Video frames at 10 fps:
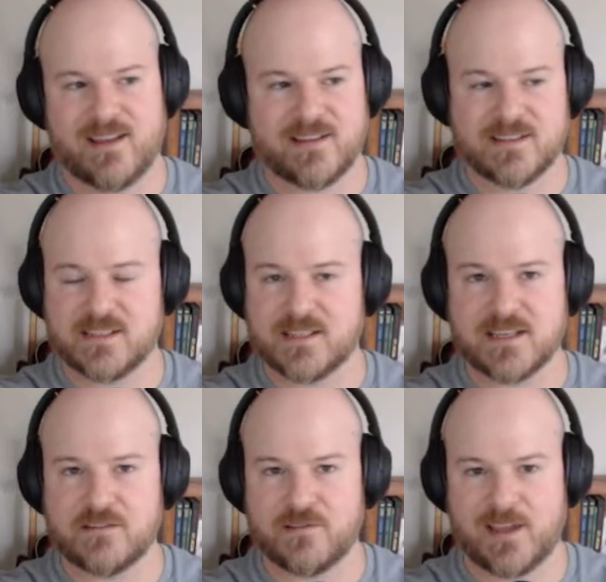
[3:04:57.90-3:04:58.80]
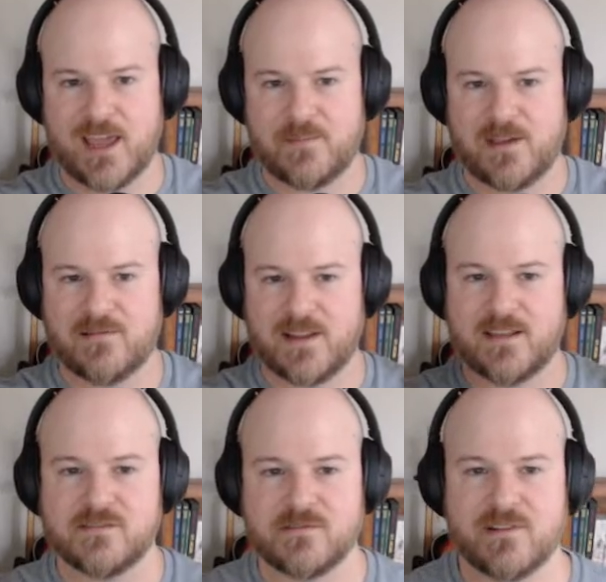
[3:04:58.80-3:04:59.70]
because that's the center of the campaign right now,
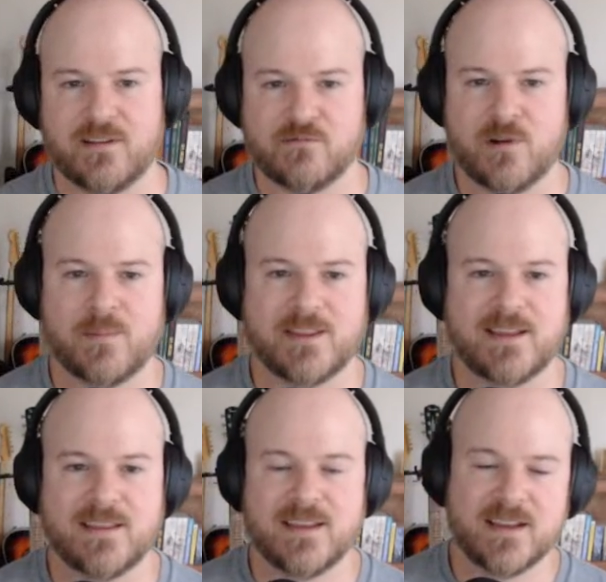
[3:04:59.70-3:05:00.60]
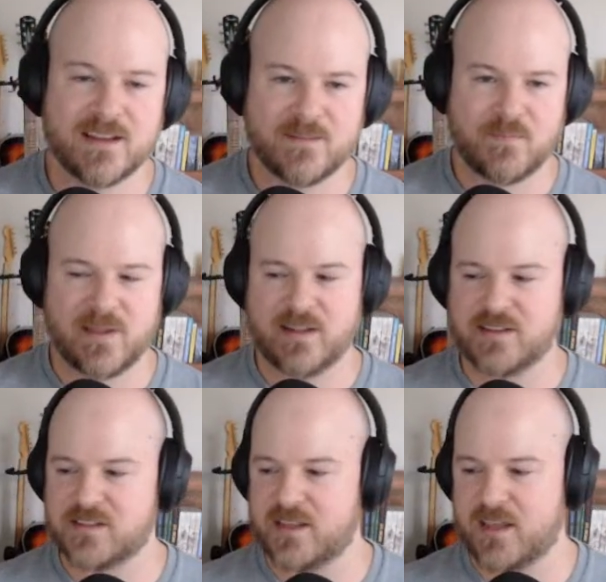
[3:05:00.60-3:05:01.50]
so we don't have to worry about that. It
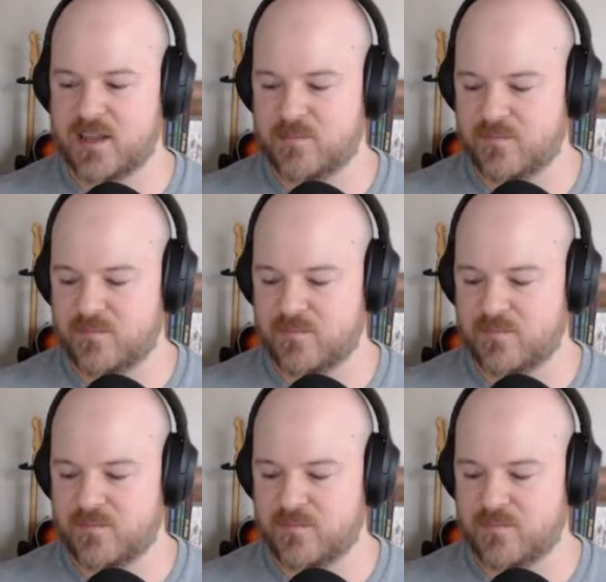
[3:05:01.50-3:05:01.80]
is the